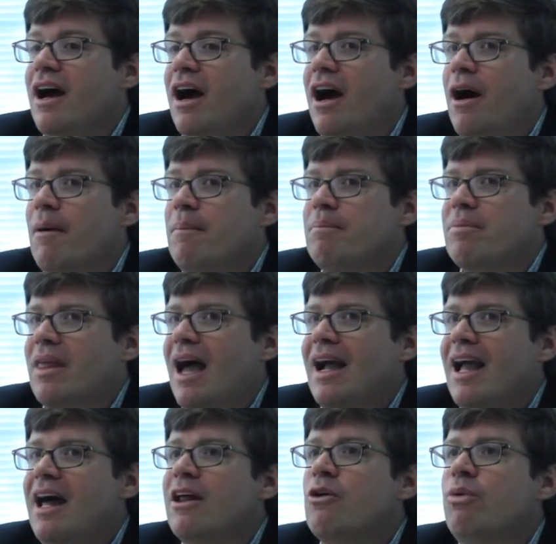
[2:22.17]
um, I
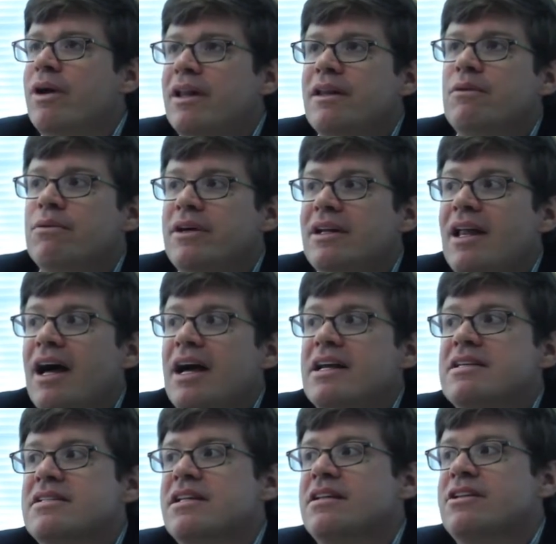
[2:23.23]
kind of quickly
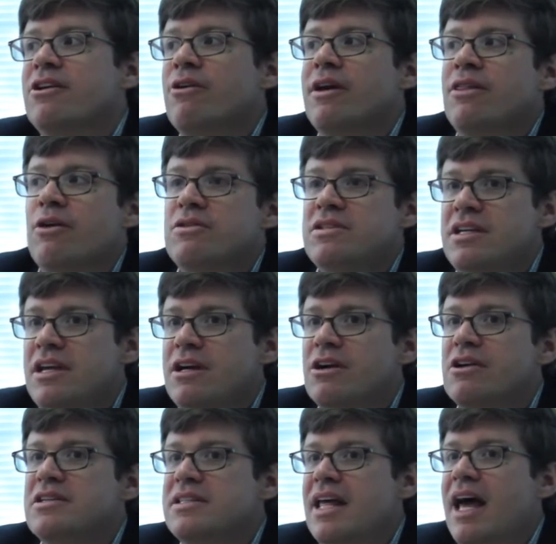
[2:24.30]
realized during those
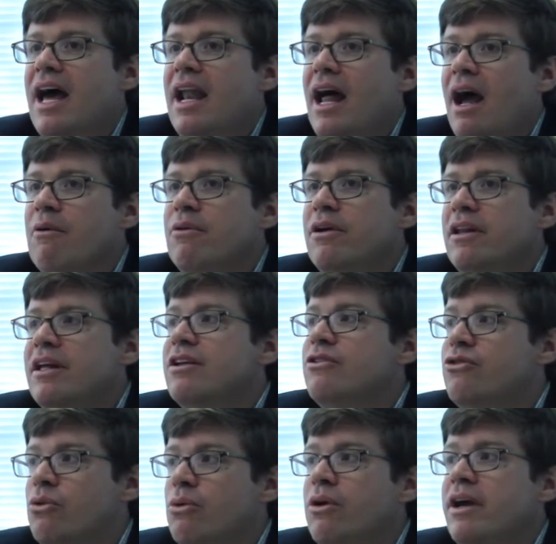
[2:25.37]
years that I really
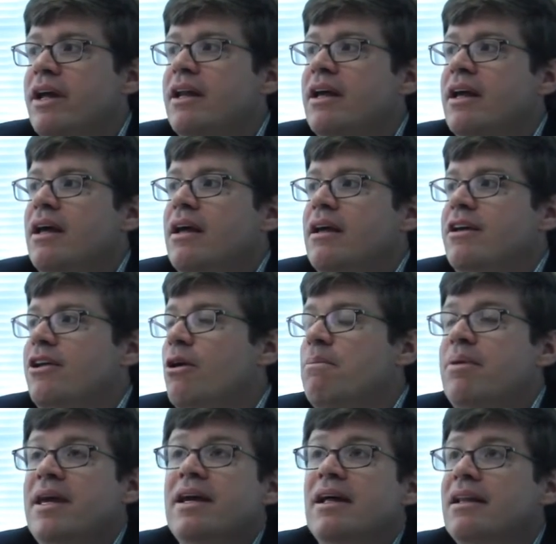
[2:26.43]
enjoyed, you know,
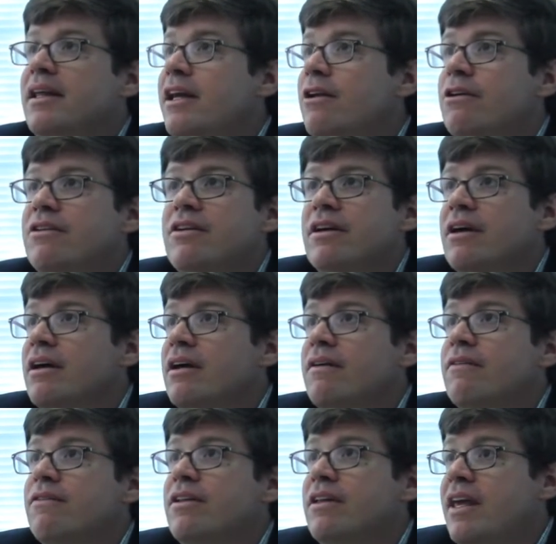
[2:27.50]
being a leader to
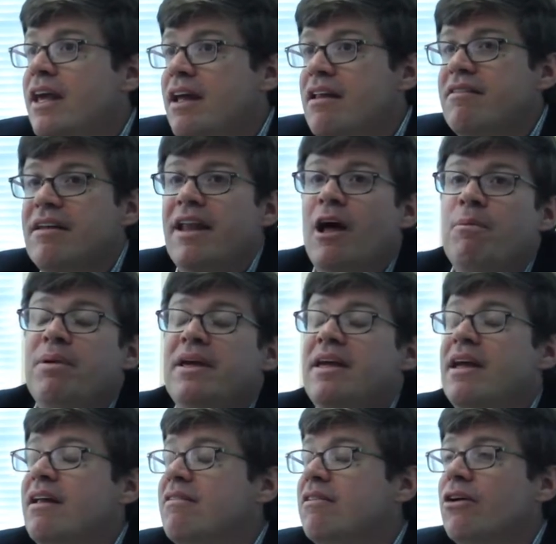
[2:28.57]
kids and helping
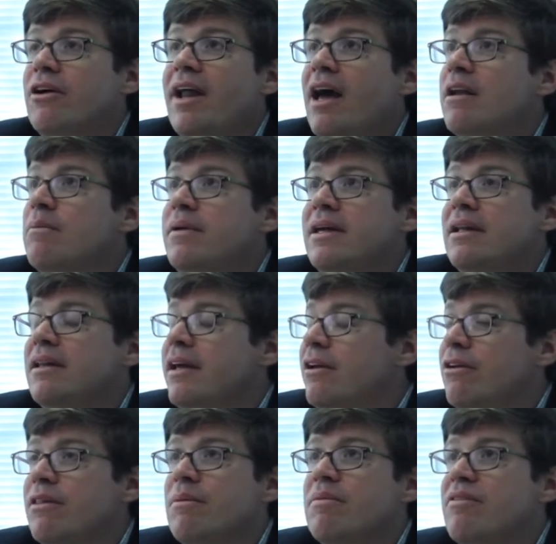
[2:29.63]
kids learn how to be a
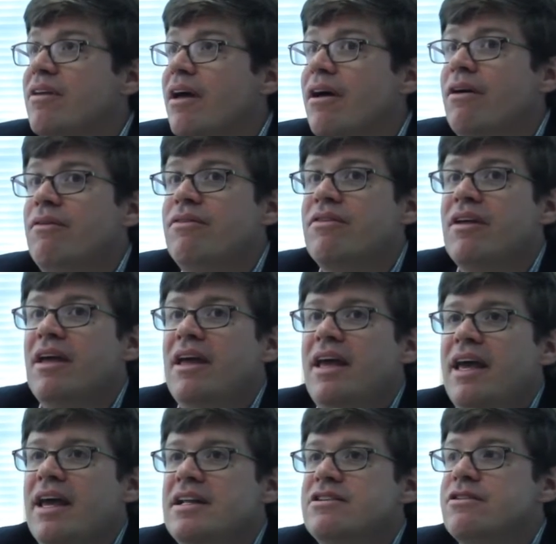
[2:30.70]
leader themselves,
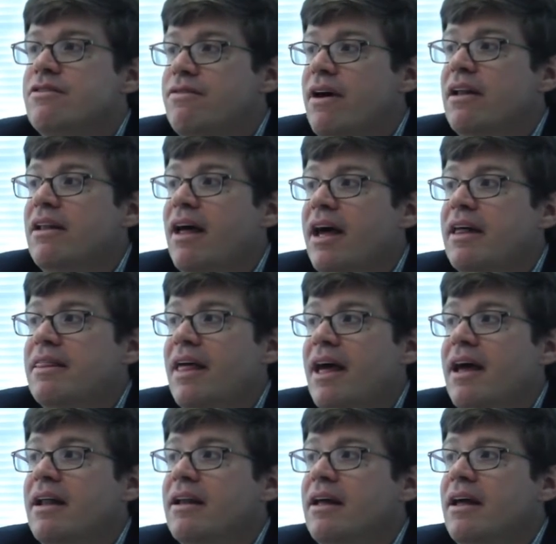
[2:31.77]
and just felt like
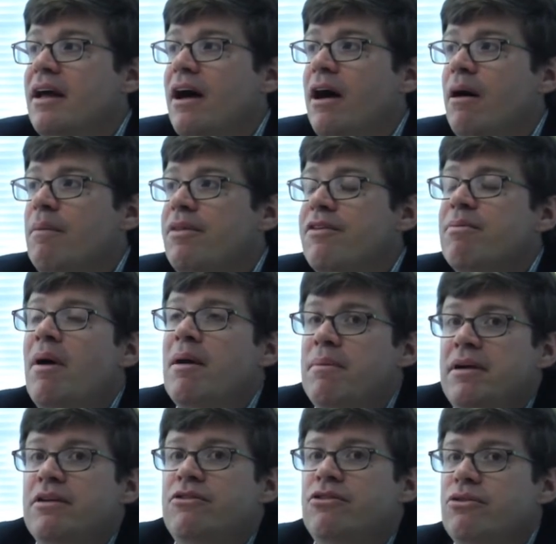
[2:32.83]
that um, this might
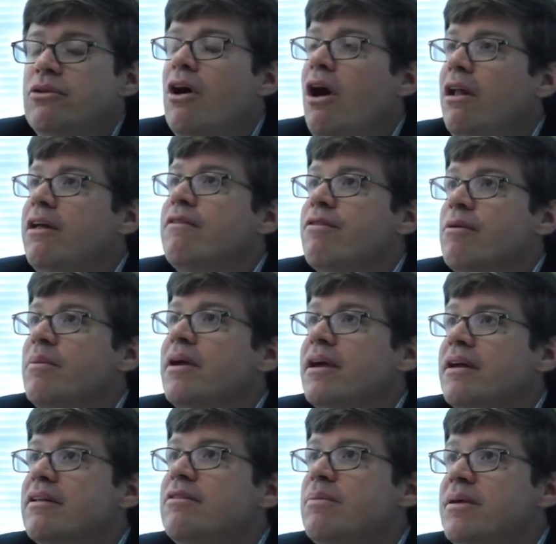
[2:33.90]
be a true calling for me
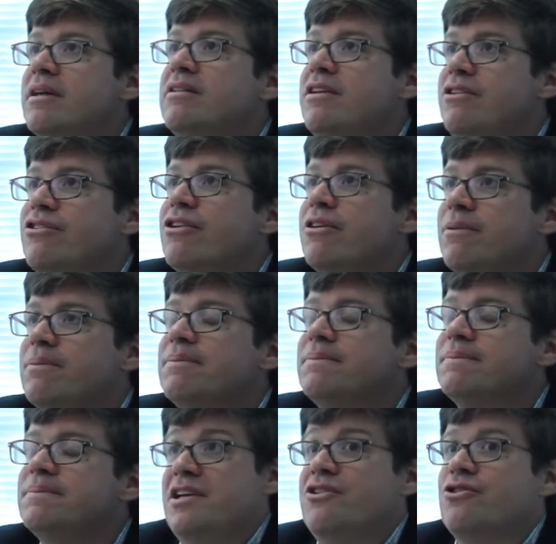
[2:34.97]
to be a teacher.
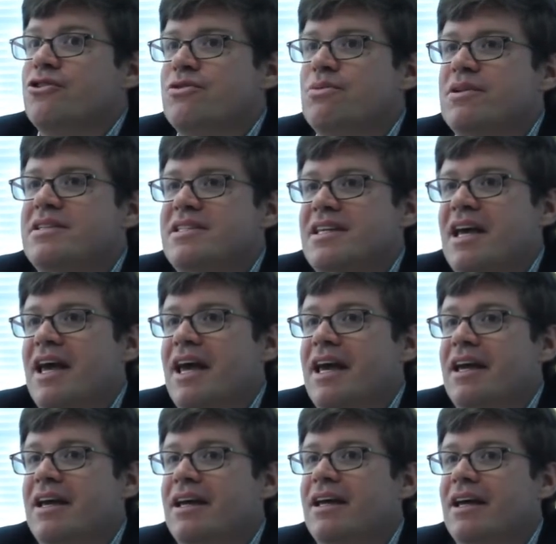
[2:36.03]
Teachers would
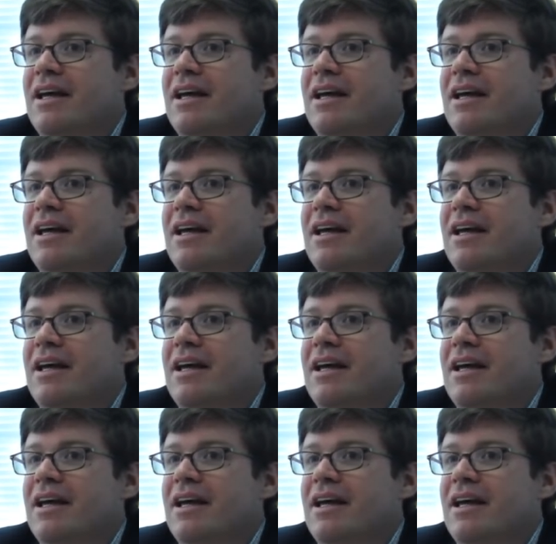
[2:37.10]
say,